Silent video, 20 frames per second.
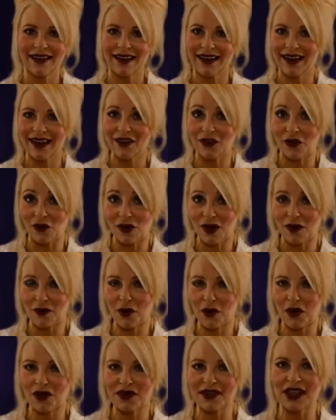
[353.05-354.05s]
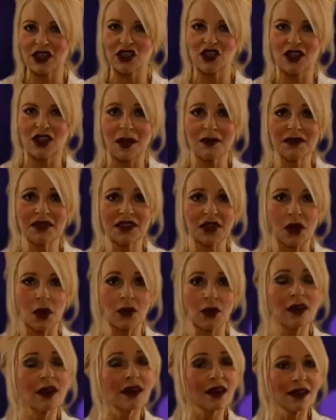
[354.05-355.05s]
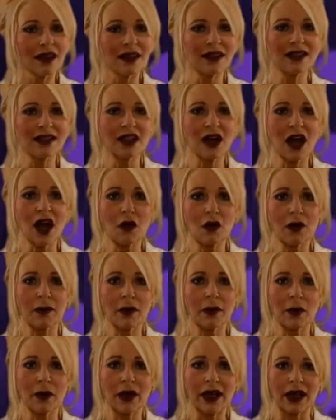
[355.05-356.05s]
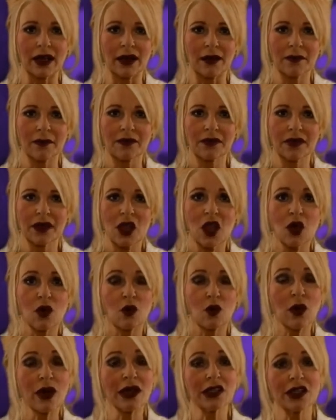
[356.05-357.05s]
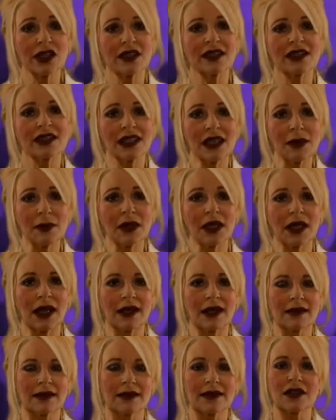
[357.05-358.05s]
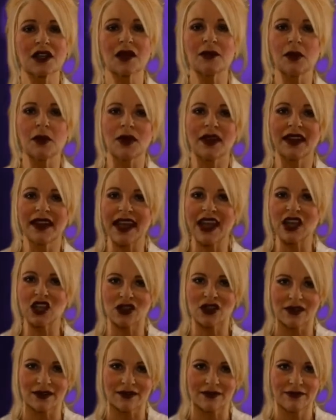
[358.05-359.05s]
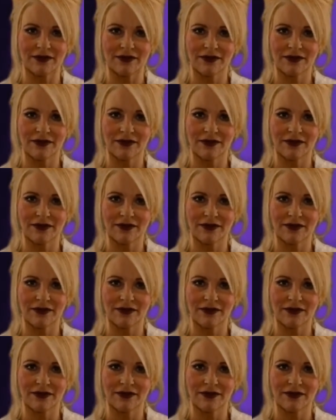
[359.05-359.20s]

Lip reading: And your birthday gemstone is aquamarine, which symbolizes communication,